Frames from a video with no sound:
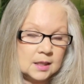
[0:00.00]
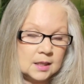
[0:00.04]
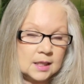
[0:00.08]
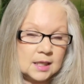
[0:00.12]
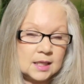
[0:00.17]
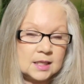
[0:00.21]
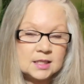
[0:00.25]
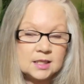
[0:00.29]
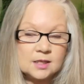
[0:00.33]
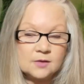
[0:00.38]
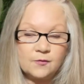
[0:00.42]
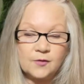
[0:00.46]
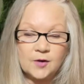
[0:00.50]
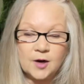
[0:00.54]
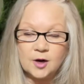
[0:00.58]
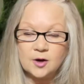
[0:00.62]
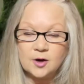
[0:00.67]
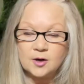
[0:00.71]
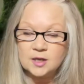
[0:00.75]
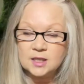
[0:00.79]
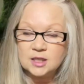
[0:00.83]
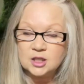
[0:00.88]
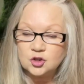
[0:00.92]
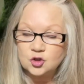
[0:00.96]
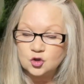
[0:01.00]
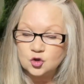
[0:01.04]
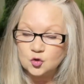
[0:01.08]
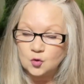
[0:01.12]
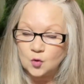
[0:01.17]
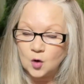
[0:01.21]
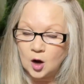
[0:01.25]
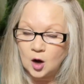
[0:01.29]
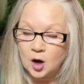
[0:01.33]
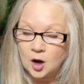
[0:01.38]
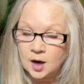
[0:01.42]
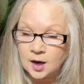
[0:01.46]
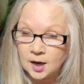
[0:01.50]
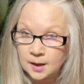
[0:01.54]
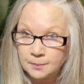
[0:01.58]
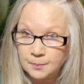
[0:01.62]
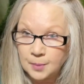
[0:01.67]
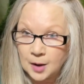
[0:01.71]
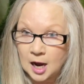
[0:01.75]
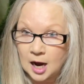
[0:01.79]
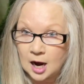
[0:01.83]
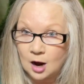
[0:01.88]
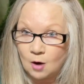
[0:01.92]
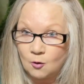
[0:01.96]
it's a very strong and
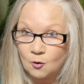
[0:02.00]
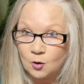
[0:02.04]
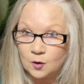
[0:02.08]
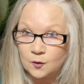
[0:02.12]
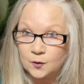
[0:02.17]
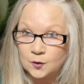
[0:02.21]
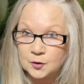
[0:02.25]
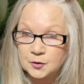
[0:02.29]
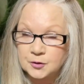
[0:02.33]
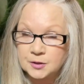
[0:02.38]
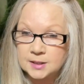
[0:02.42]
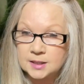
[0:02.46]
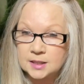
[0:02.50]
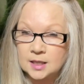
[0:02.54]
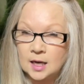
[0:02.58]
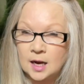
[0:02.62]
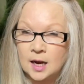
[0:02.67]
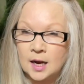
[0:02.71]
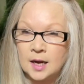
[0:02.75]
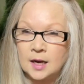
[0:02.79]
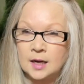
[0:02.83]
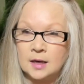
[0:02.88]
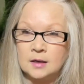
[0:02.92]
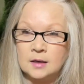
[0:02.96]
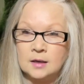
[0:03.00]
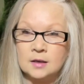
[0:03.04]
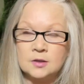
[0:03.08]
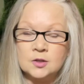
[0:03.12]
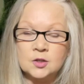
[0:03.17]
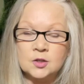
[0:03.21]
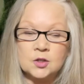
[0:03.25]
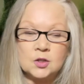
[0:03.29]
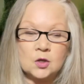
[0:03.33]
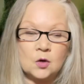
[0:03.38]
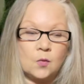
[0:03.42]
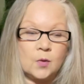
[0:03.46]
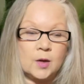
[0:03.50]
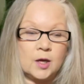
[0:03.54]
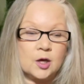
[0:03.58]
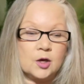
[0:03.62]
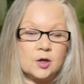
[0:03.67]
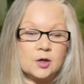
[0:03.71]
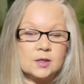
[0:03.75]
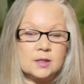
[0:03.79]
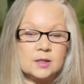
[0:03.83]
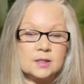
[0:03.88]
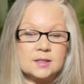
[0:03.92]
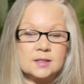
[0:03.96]
powerful sign. So we
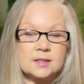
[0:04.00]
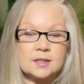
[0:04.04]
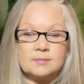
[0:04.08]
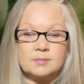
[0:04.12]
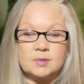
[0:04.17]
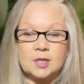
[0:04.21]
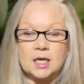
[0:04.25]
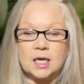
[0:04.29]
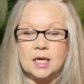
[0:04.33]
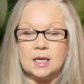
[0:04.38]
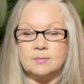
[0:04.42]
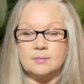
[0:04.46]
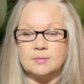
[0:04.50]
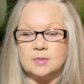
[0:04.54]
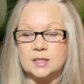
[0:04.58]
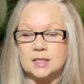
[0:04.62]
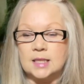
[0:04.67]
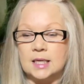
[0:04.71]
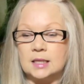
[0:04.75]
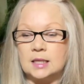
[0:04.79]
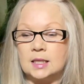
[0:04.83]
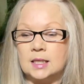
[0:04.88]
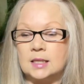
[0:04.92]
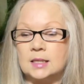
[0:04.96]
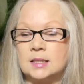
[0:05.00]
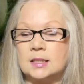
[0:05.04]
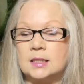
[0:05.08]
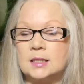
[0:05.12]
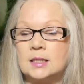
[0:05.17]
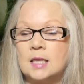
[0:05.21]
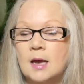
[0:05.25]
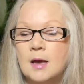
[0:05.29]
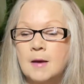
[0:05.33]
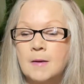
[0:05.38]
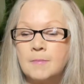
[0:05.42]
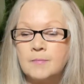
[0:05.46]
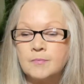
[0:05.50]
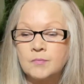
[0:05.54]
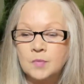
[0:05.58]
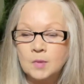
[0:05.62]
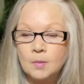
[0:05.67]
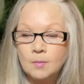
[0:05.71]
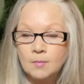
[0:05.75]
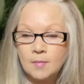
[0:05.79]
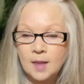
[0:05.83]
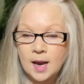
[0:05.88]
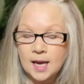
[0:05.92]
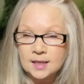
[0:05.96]
could sometimes let this
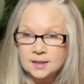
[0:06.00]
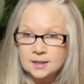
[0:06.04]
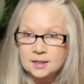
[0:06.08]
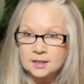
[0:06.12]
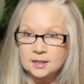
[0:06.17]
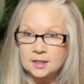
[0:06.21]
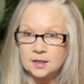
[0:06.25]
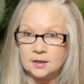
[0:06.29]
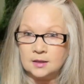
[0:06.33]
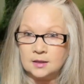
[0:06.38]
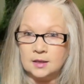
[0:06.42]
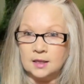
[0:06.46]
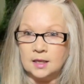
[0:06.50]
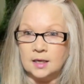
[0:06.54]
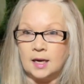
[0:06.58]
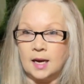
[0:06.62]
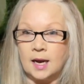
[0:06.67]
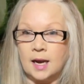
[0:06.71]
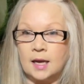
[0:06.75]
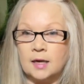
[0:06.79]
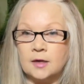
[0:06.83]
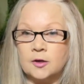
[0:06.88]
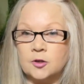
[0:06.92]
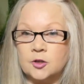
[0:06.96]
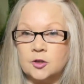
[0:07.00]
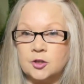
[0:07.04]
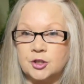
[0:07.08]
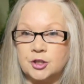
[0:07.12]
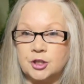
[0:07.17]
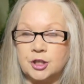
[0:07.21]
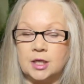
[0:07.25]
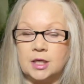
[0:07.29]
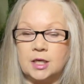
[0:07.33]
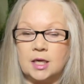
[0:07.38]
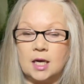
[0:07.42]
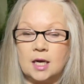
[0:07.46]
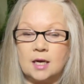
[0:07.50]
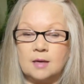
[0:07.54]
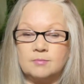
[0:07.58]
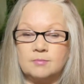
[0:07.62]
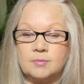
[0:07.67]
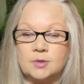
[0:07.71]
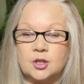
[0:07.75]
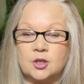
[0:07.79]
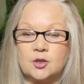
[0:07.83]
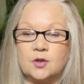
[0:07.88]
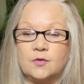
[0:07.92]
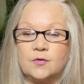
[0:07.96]
masculine energy come
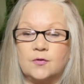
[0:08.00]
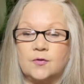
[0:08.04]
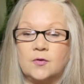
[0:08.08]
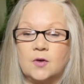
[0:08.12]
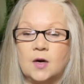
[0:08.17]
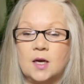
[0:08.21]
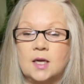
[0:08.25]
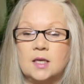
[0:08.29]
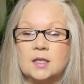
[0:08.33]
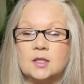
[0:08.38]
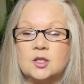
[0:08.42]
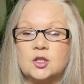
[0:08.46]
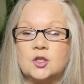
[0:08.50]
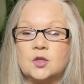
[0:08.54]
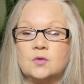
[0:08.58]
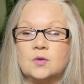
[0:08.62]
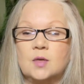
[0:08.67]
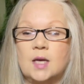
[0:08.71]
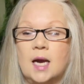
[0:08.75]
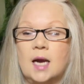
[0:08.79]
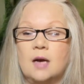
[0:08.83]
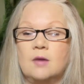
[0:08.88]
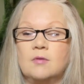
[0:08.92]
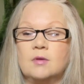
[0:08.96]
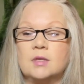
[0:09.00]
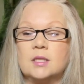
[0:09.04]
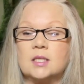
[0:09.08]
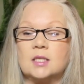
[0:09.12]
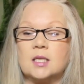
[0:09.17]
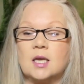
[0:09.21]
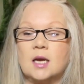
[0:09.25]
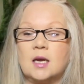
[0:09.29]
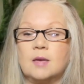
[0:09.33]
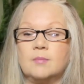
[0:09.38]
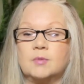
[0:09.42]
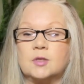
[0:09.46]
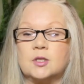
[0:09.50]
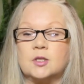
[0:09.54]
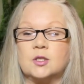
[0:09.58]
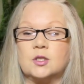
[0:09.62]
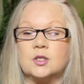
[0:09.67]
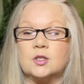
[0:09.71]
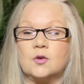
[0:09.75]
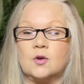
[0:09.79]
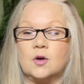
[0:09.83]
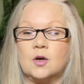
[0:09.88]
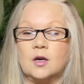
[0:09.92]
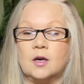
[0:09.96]
to the front. So now it's time to
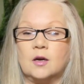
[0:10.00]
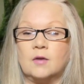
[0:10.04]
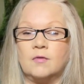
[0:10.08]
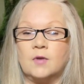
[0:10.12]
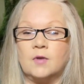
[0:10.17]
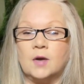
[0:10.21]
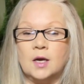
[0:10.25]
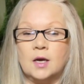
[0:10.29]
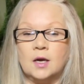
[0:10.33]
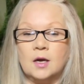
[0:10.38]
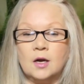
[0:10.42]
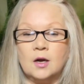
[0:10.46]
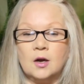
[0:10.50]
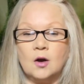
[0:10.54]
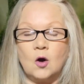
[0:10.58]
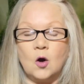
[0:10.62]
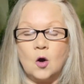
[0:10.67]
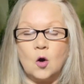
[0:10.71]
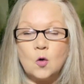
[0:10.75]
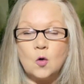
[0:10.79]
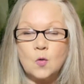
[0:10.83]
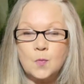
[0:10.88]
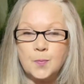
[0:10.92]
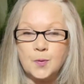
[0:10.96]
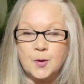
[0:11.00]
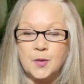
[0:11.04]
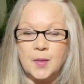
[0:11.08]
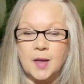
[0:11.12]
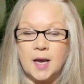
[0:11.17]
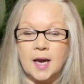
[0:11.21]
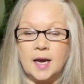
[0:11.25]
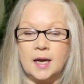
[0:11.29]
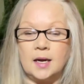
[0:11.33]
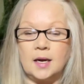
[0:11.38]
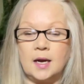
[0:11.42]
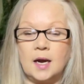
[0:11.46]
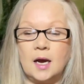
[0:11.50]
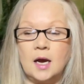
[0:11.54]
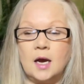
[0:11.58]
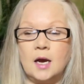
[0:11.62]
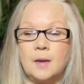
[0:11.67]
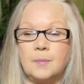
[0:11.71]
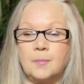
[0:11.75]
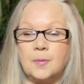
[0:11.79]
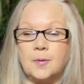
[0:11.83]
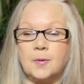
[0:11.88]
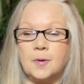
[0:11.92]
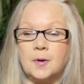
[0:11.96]
sort of open that
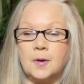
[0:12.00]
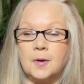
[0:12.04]
up